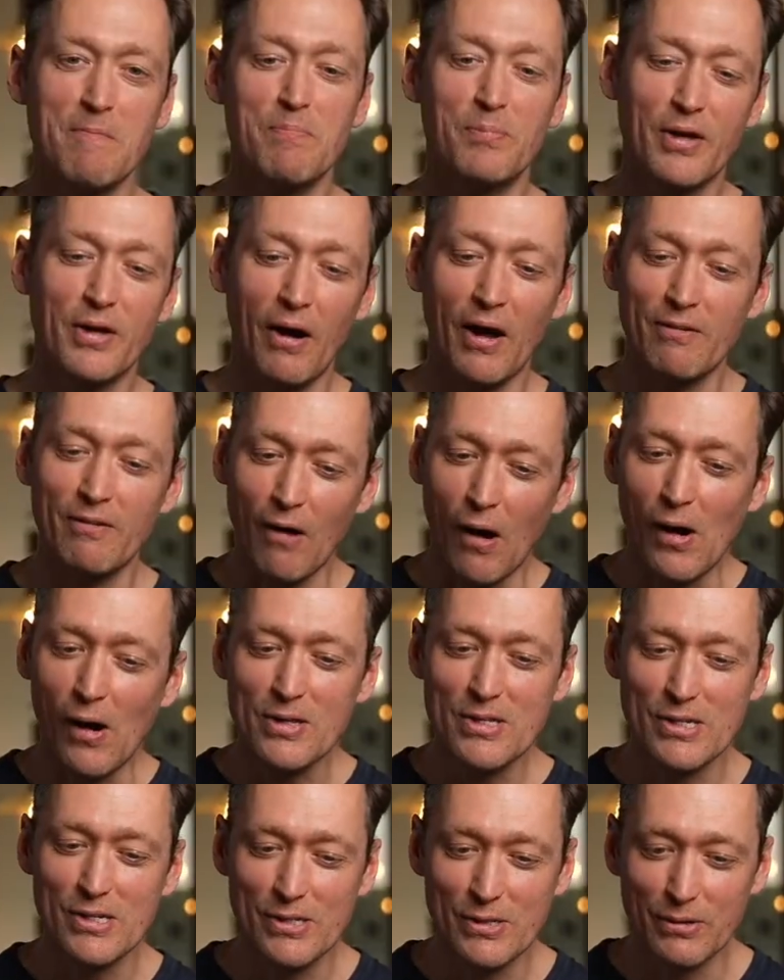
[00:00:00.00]
kind of
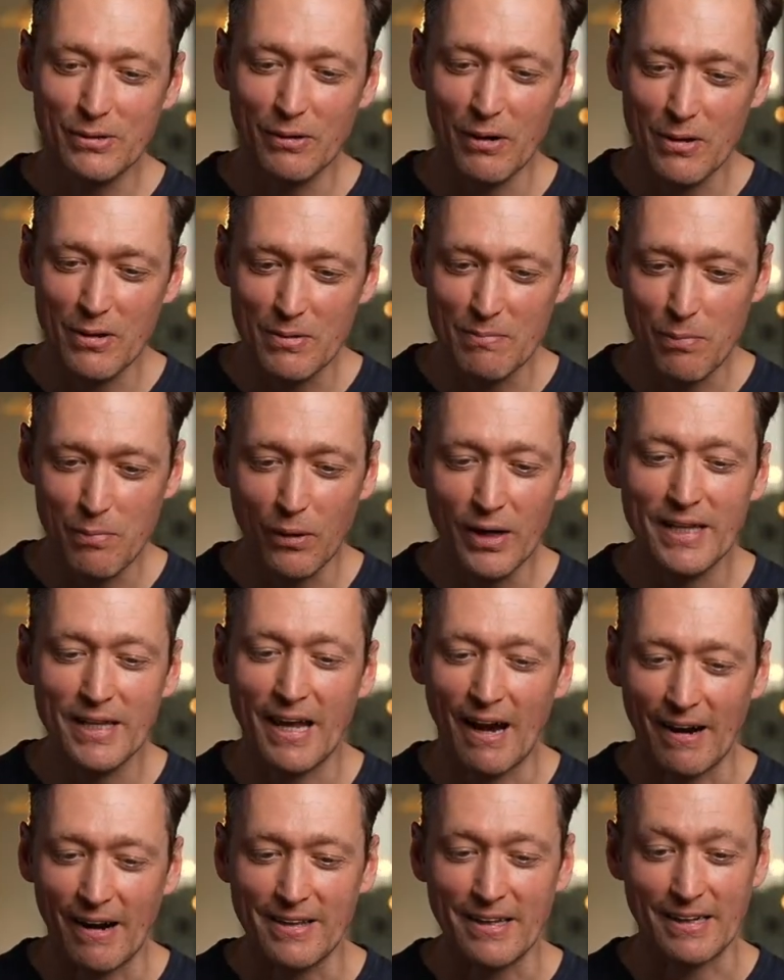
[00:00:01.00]
answered your own point
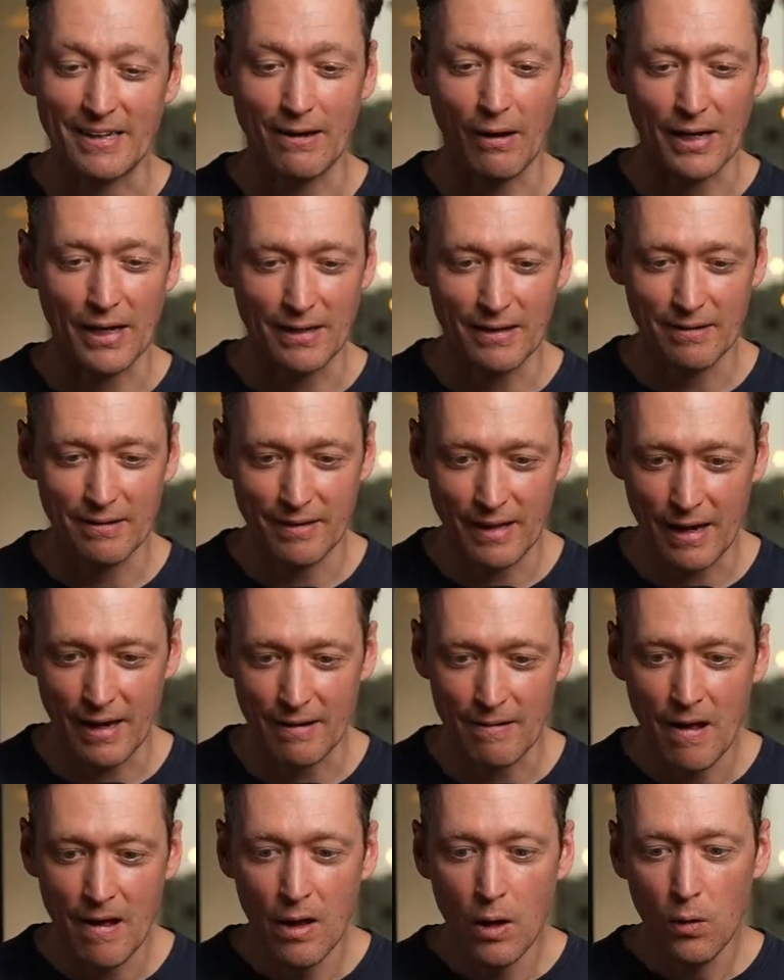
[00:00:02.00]
there. I think like
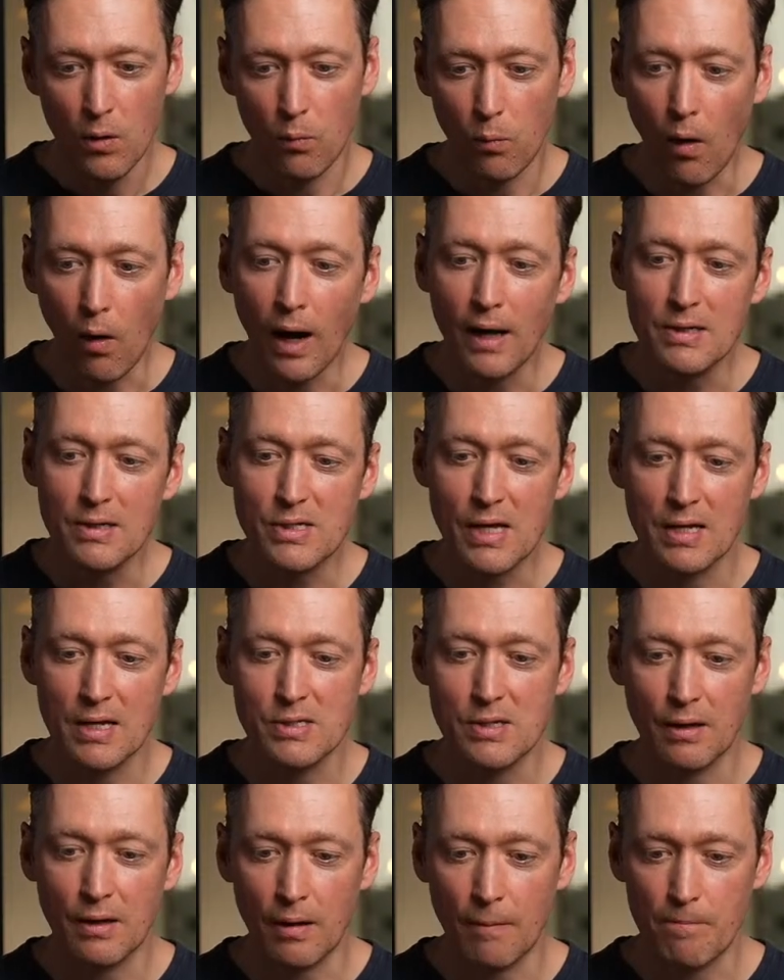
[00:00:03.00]
wireless has
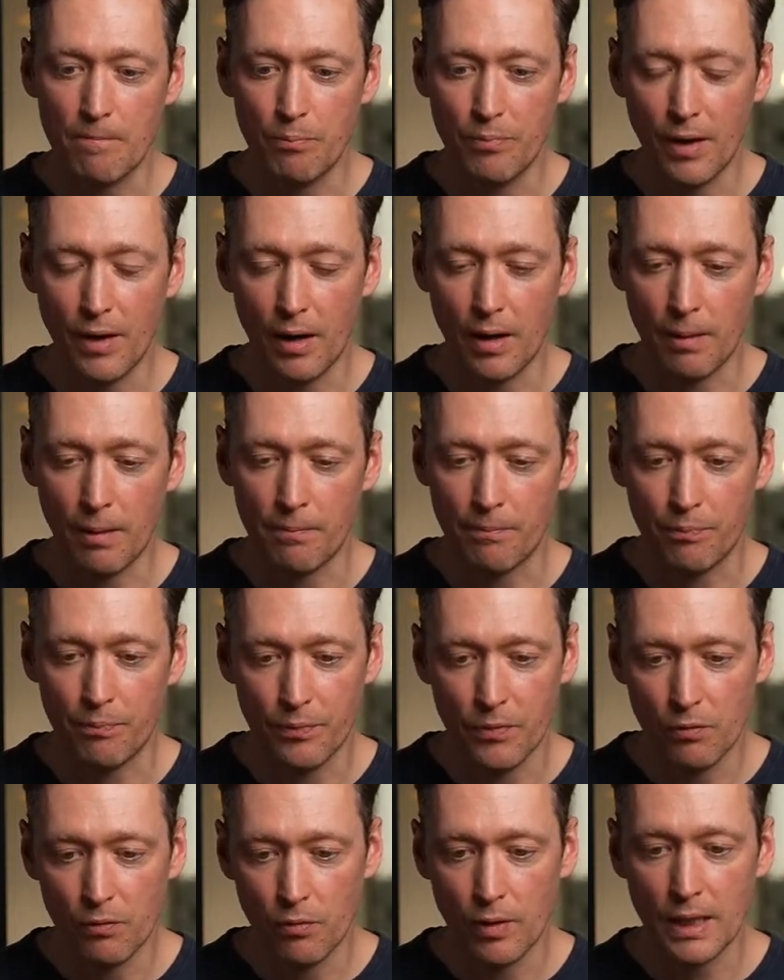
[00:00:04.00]
a
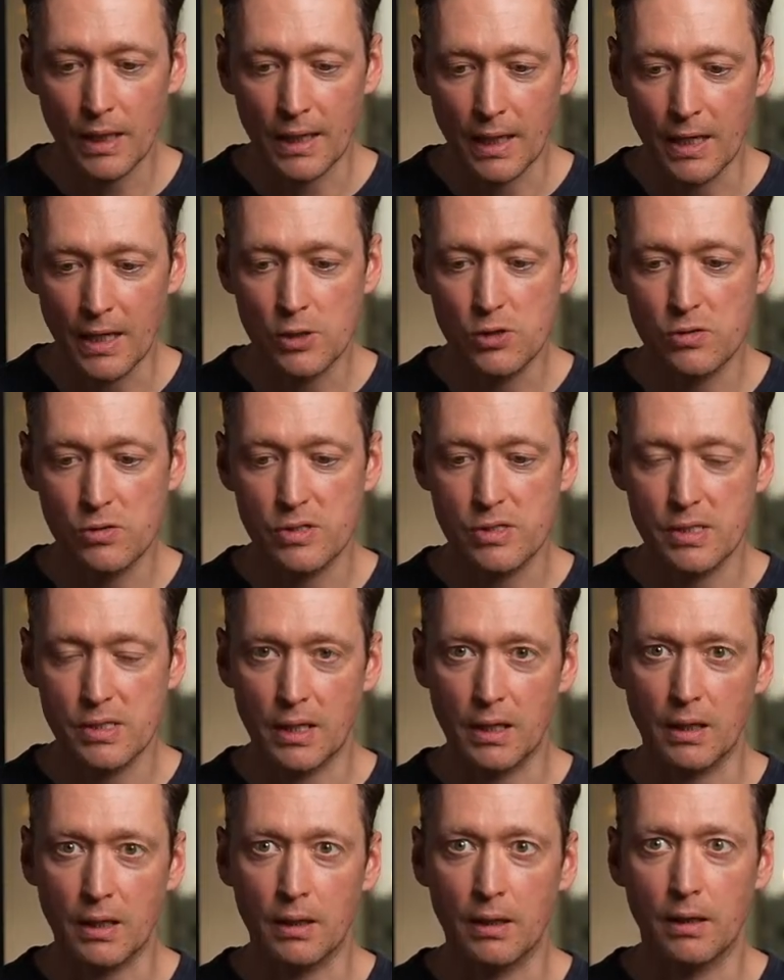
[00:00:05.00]
really
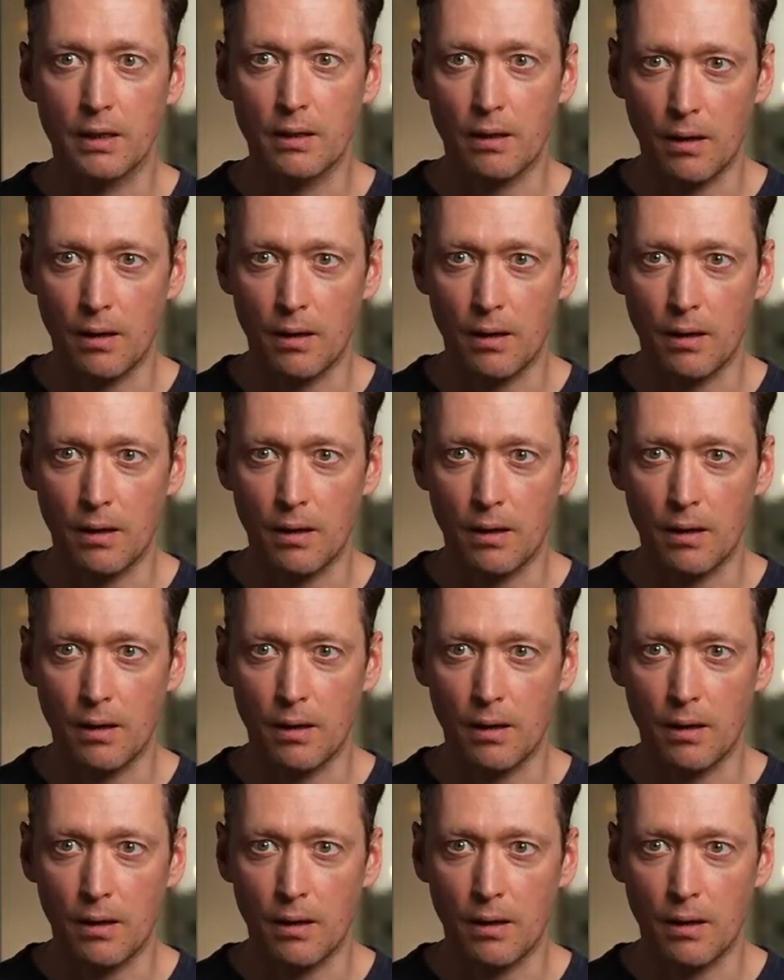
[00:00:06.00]
interesting